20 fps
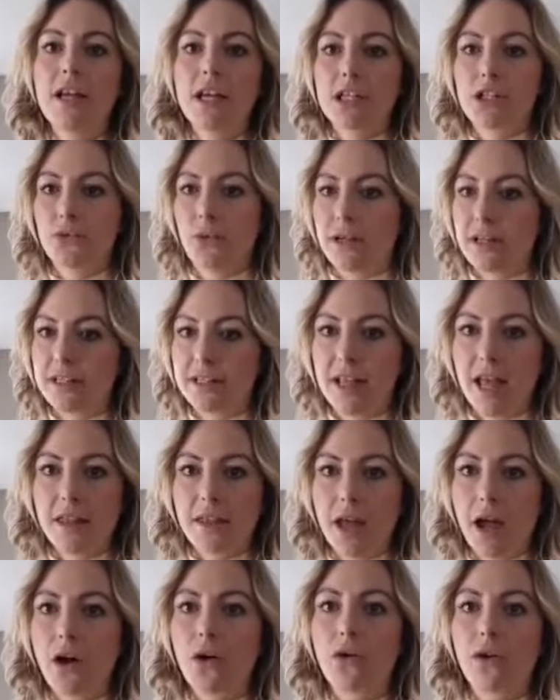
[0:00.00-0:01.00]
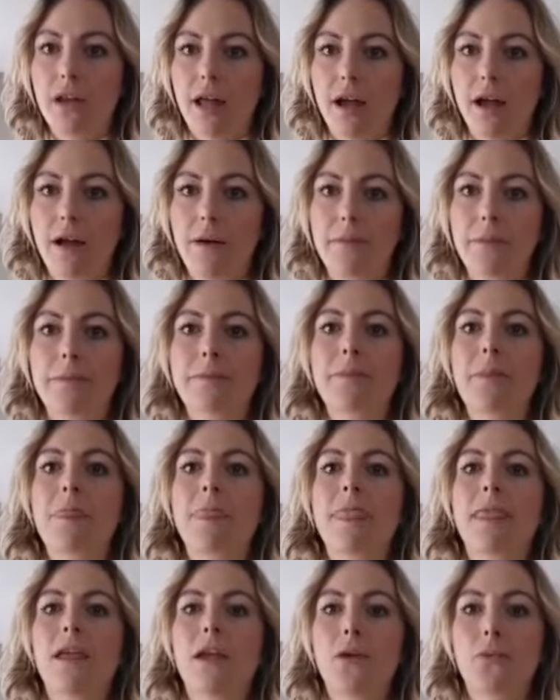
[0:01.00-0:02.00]
So I set that all up,
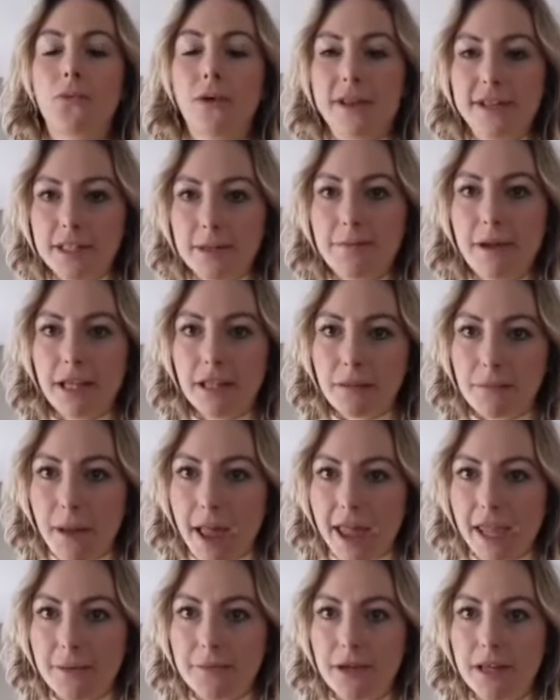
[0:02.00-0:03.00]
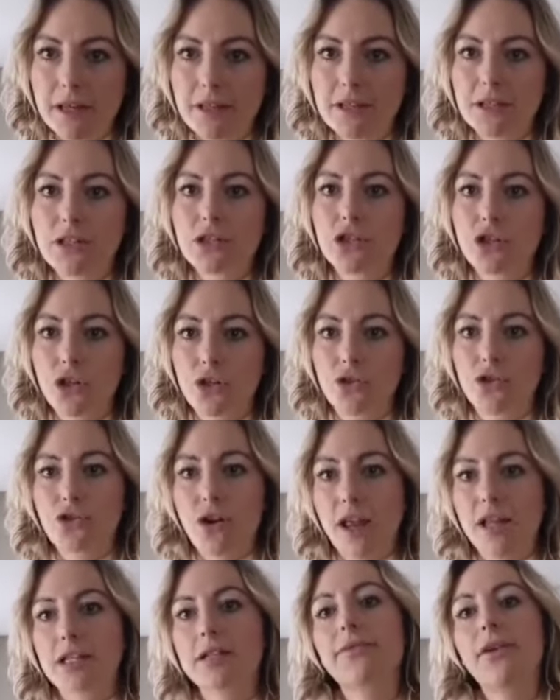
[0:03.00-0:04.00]
went to make the payment to
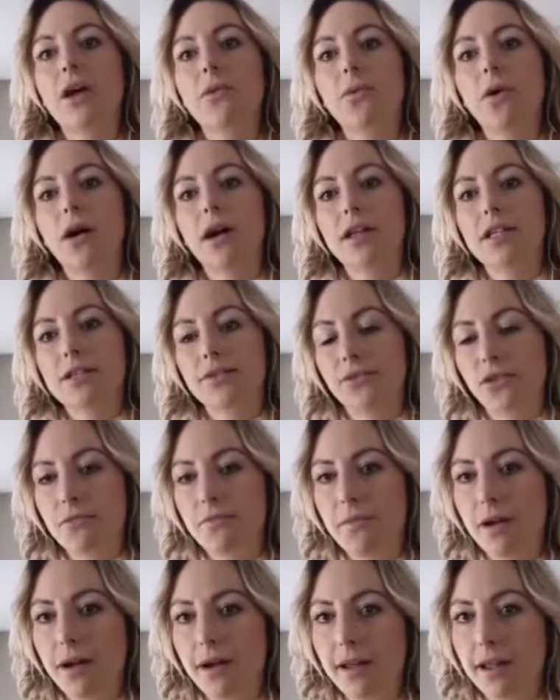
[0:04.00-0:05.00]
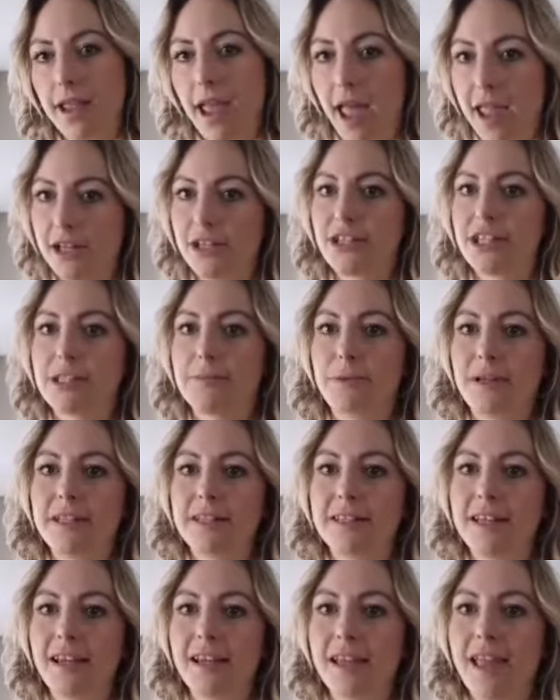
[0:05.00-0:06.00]
TransferWise from my
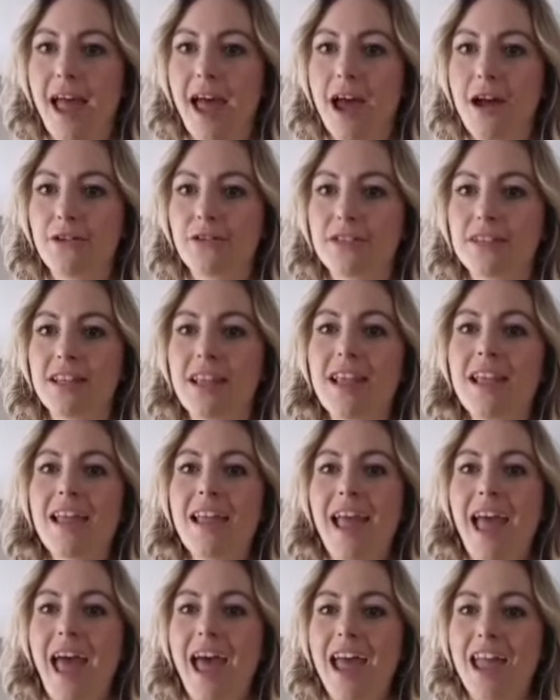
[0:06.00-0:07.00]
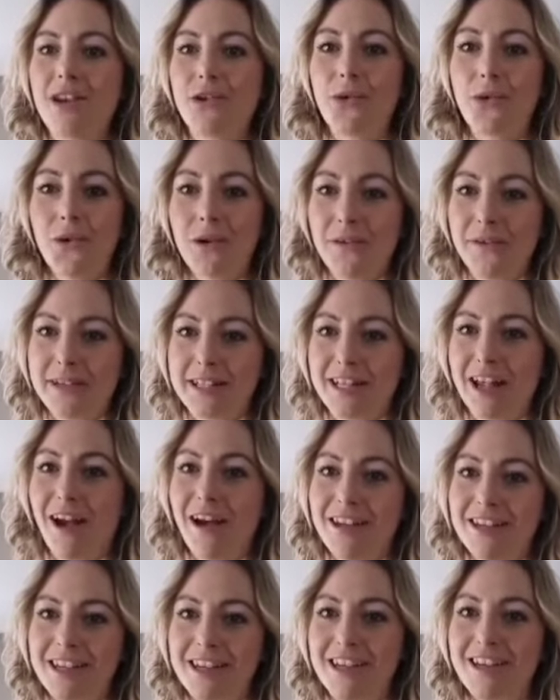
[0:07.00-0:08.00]
HSBC account, and all of a
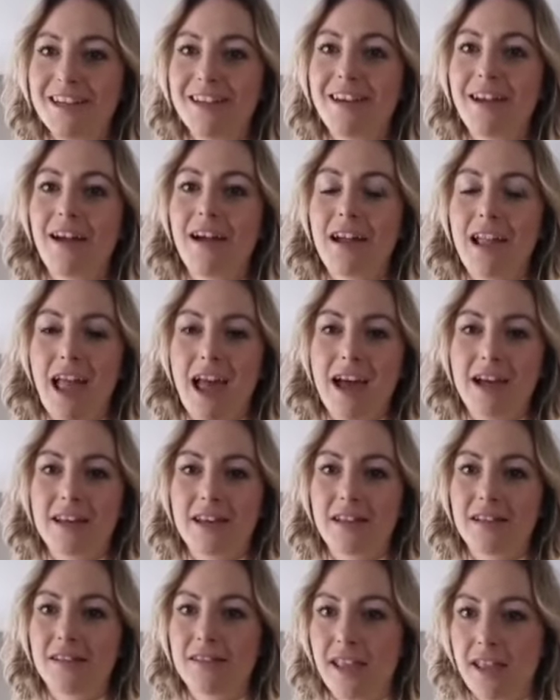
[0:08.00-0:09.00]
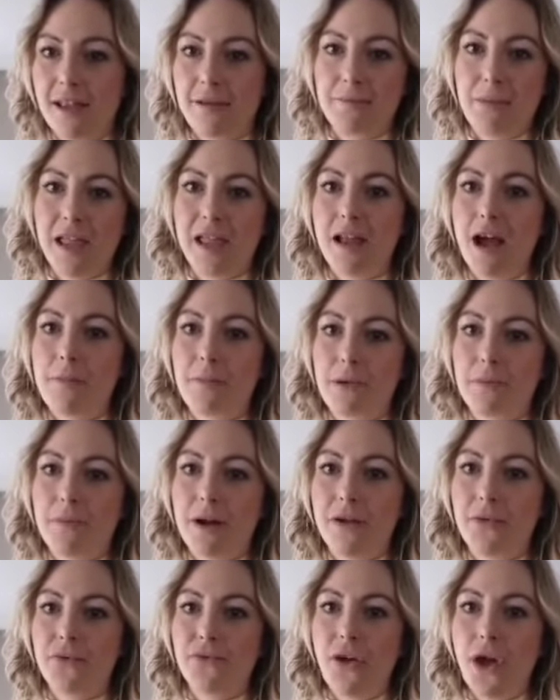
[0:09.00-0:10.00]
sudden I had a thing ping up on
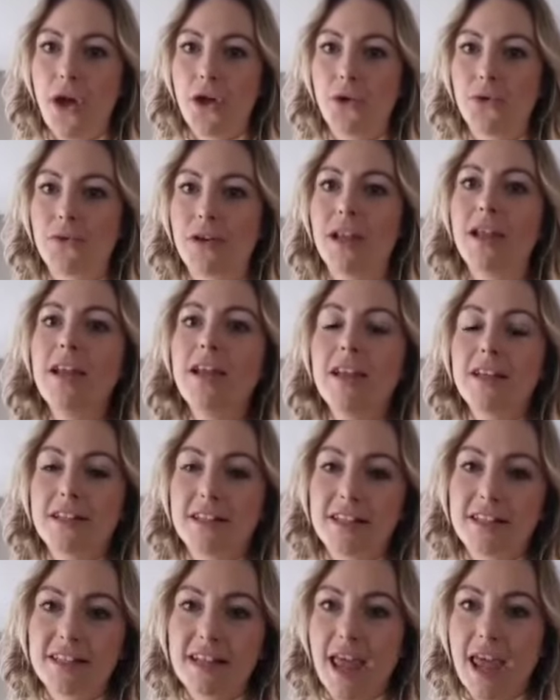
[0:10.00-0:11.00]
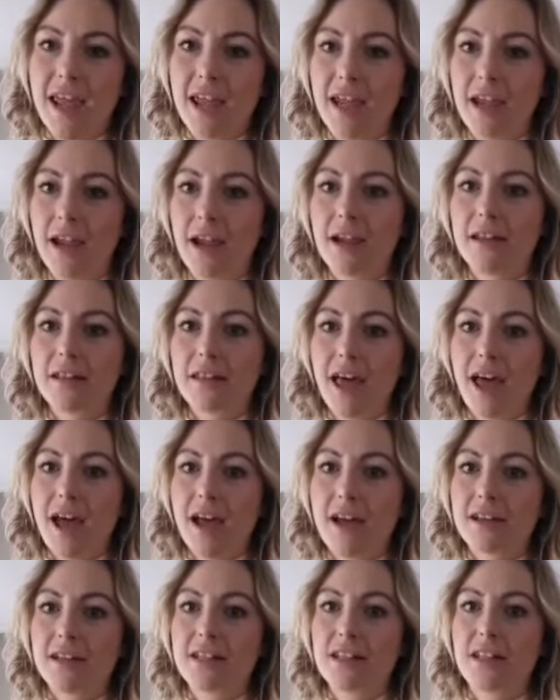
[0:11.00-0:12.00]
my phone to say
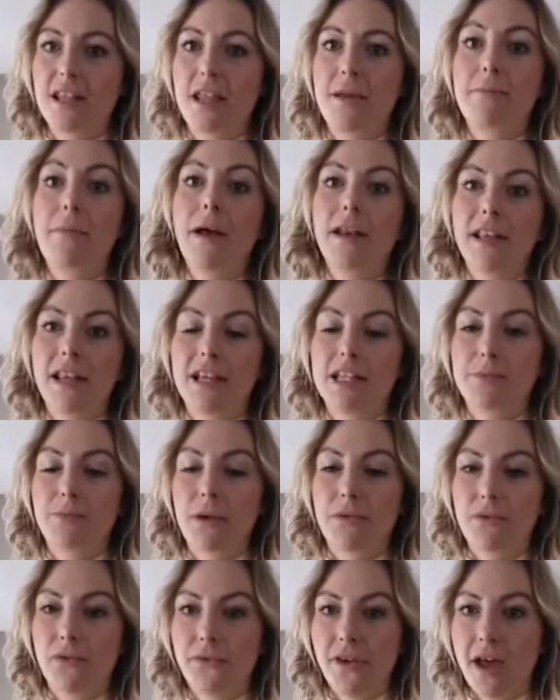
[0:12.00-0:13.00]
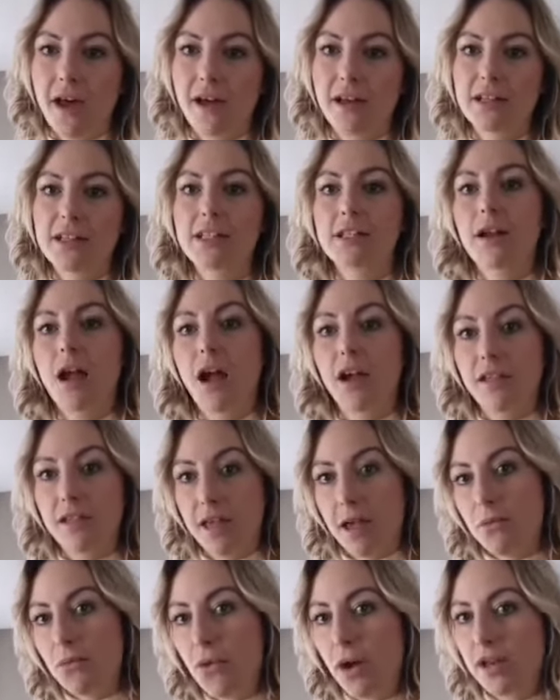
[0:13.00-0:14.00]
that the money has been reversed. I
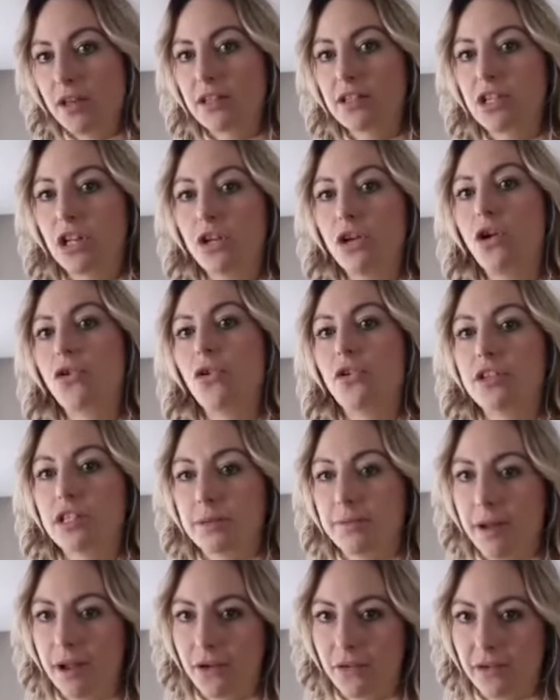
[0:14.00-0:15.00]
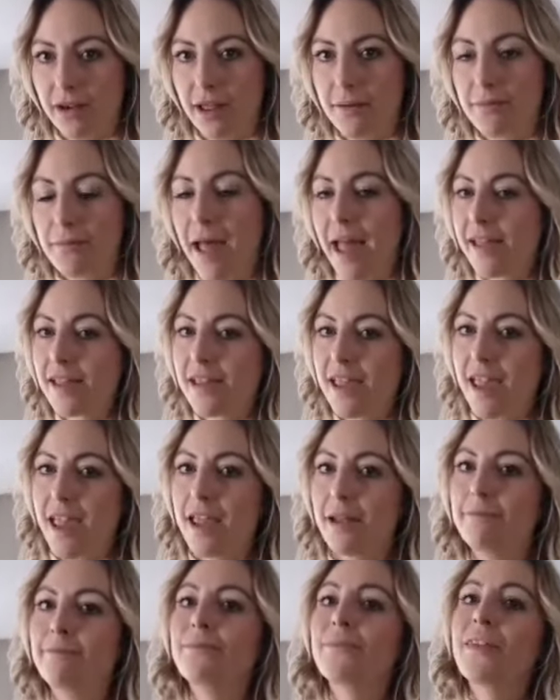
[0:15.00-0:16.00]
then went to log on to my online
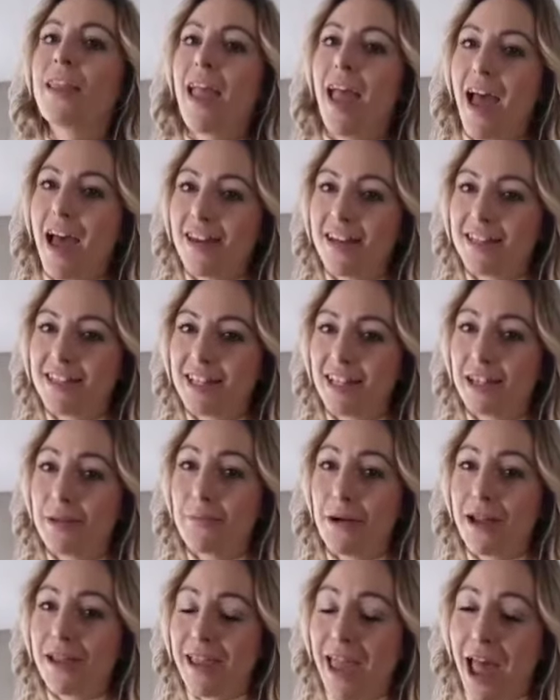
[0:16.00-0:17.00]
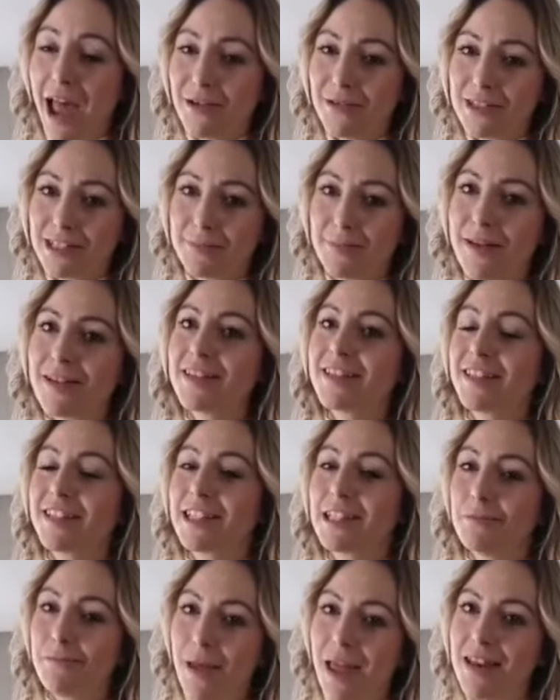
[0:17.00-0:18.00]
banking, and it said that my account's been
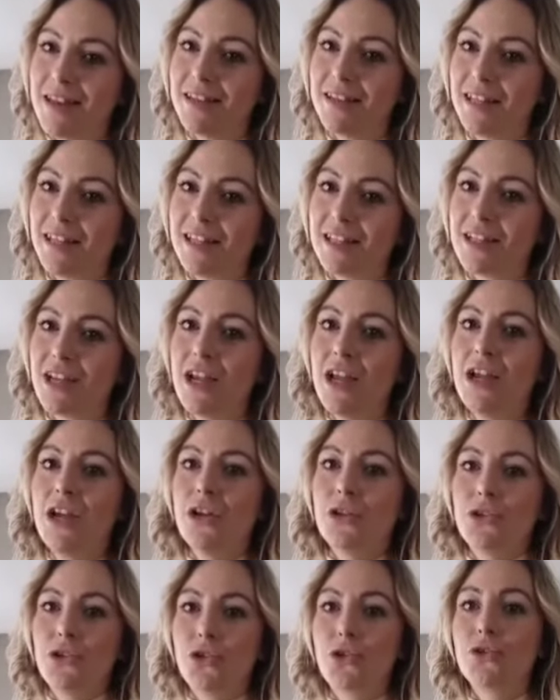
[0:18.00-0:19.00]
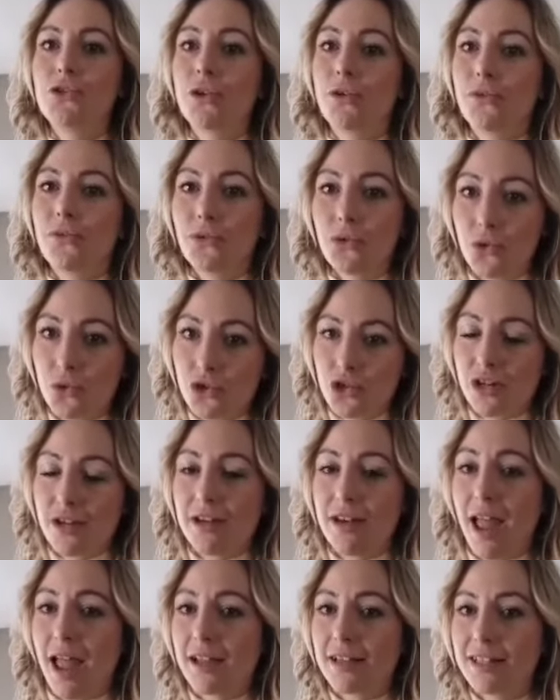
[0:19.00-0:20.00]
suspended due to
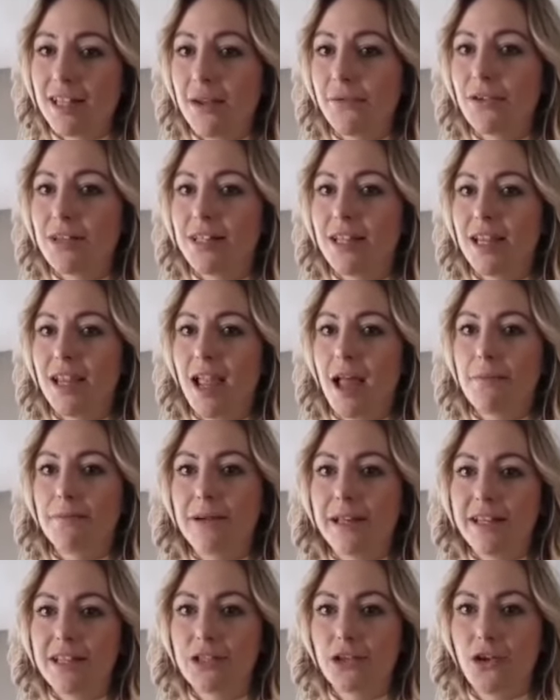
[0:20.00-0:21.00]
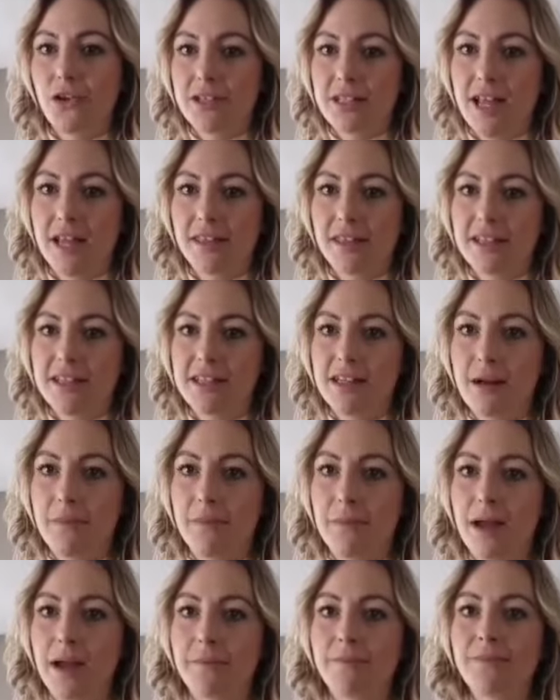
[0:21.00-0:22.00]
fraudulent activity, and please contact this
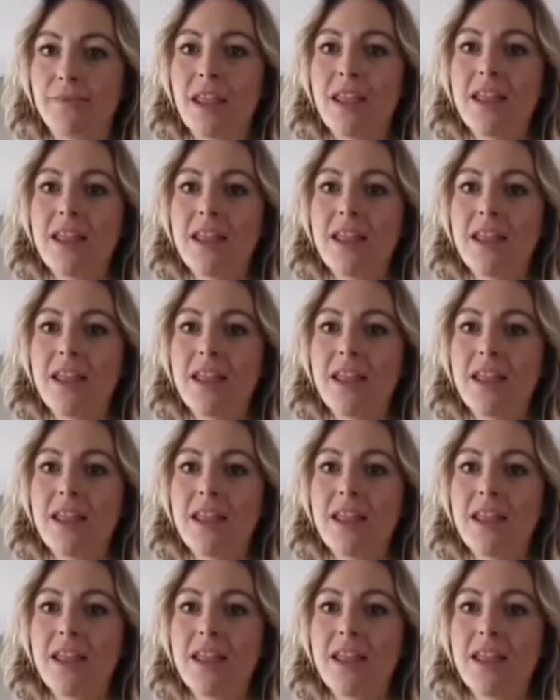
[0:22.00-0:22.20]
number.